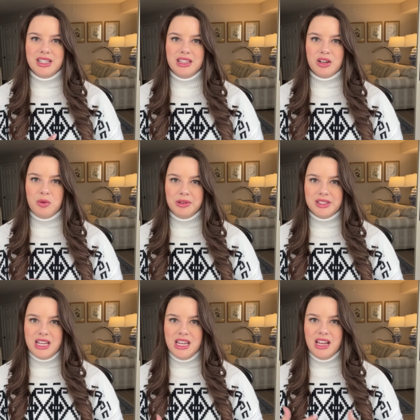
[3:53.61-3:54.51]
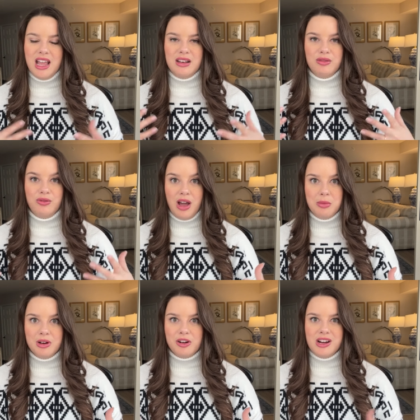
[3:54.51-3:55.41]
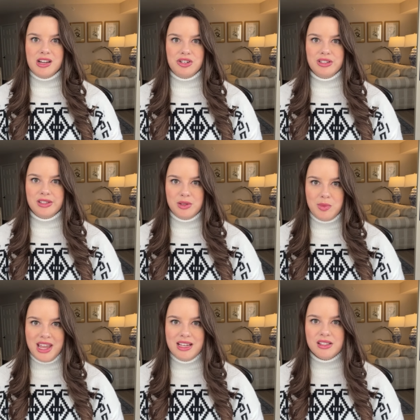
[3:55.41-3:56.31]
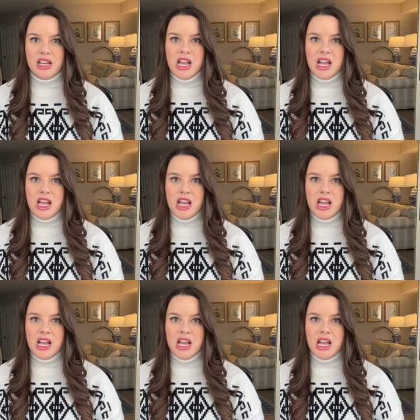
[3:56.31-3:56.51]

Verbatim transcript: in the quilting and fabric creation space.